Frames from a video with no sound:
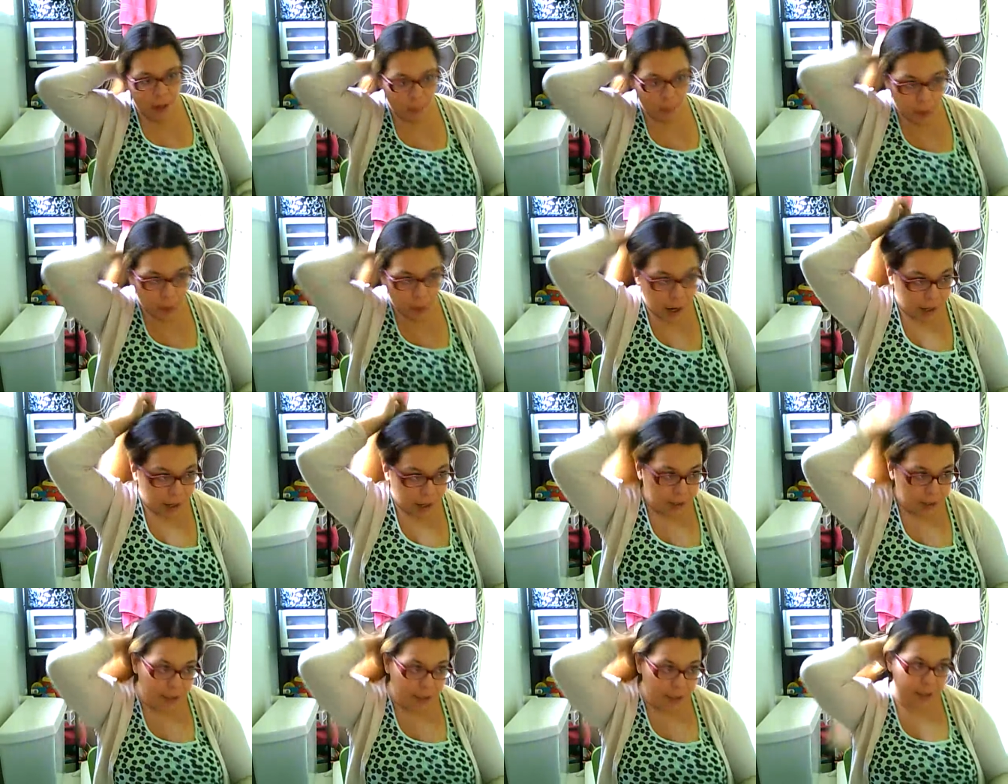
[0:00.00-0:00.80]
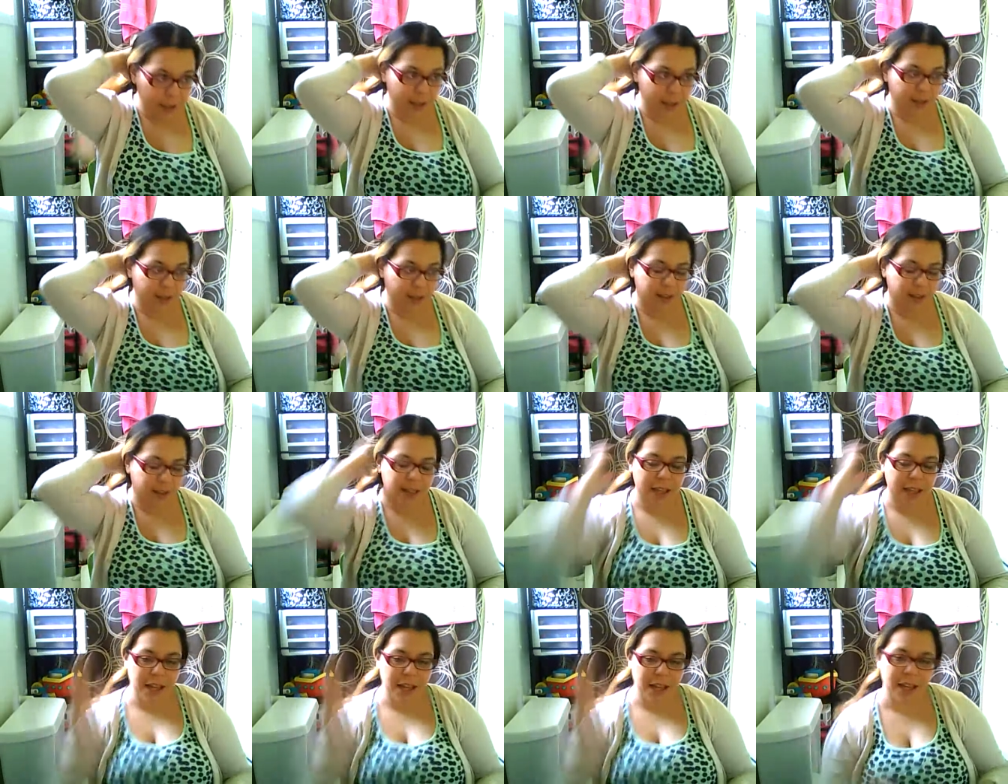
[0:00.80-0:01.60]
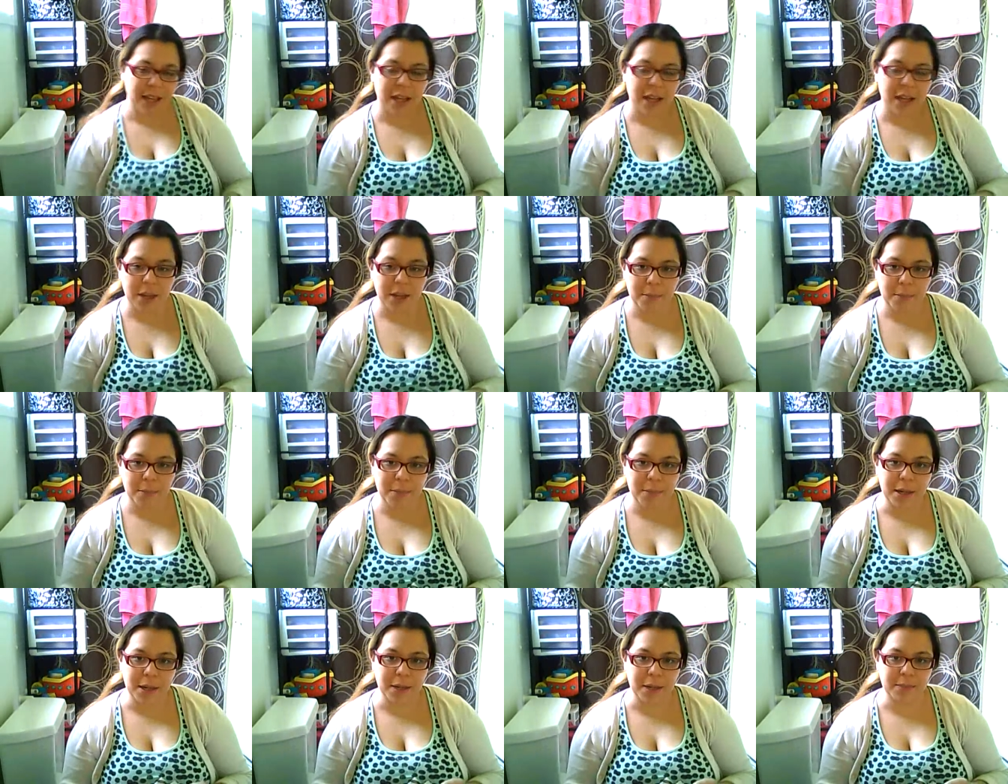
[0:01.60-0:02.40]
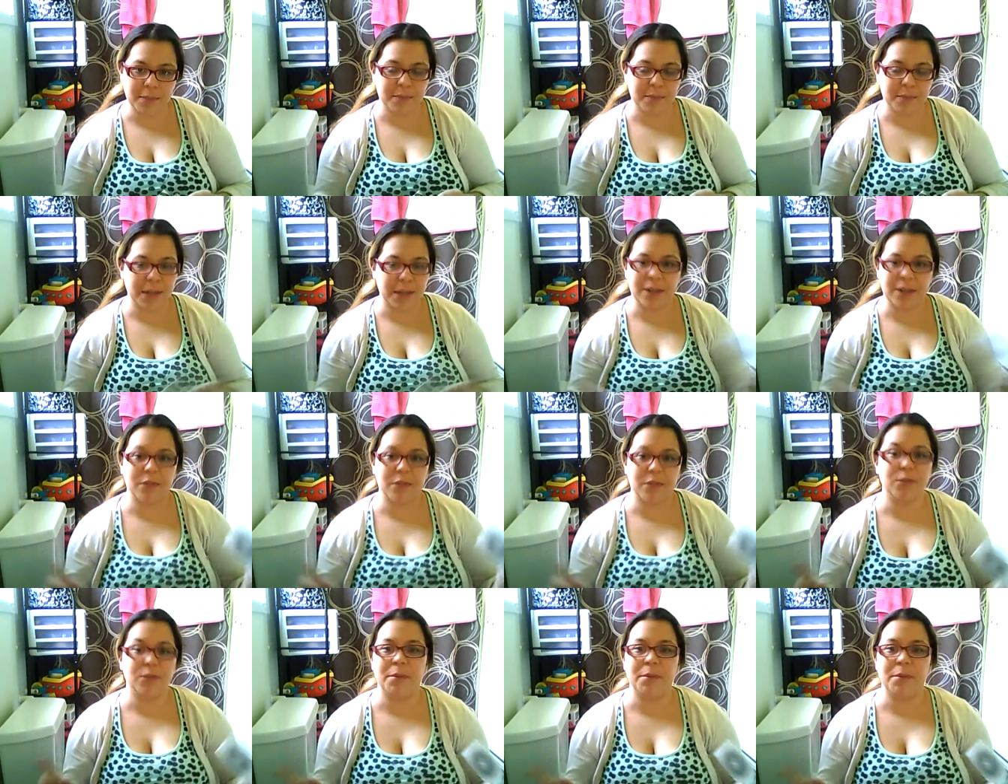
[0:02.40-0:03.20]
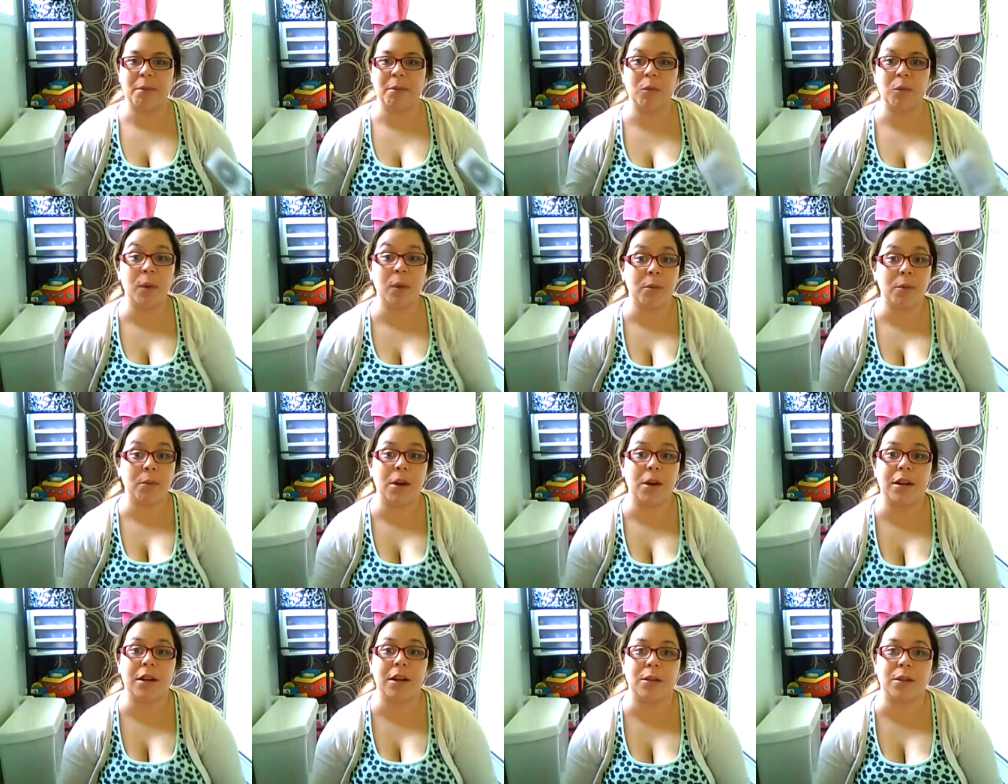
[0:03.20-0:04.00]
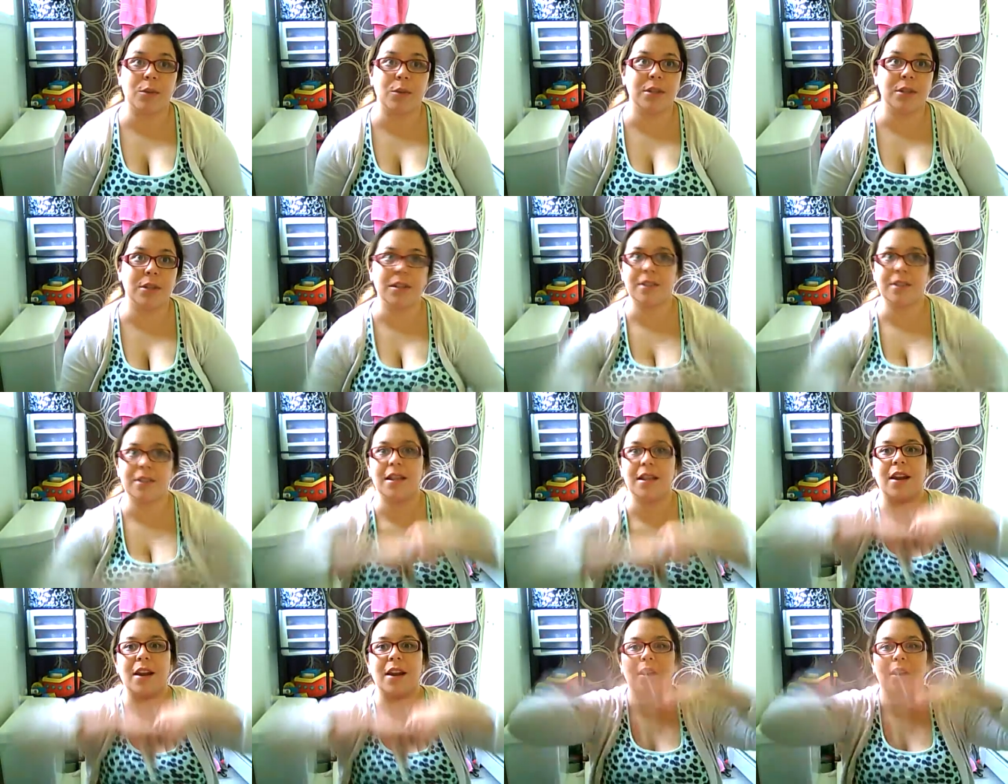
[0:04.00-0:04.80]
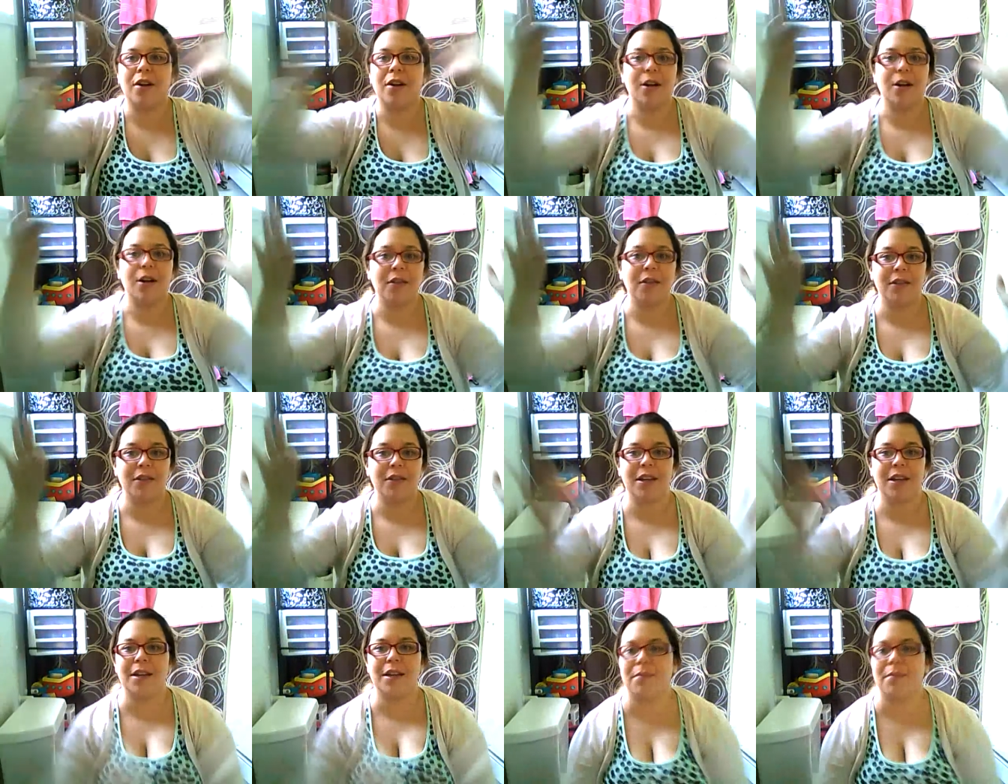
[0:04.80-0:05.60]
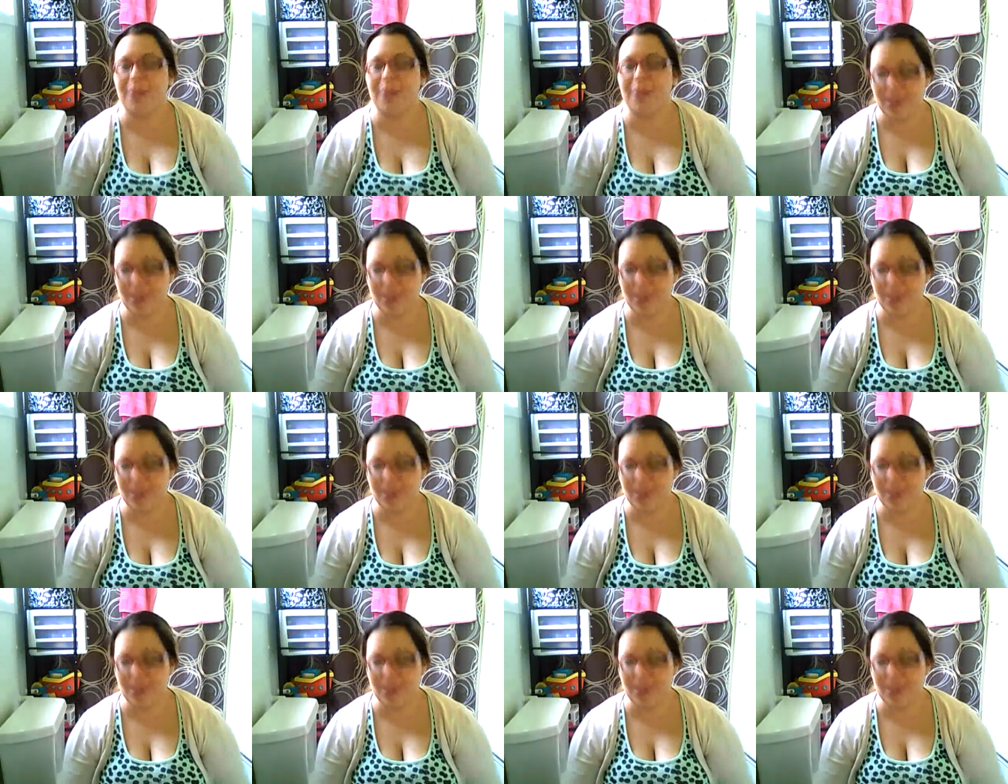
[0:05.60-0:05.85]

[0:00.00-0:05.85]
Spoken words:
products and stuff like that, but I don't remember what product was that set it all off again, but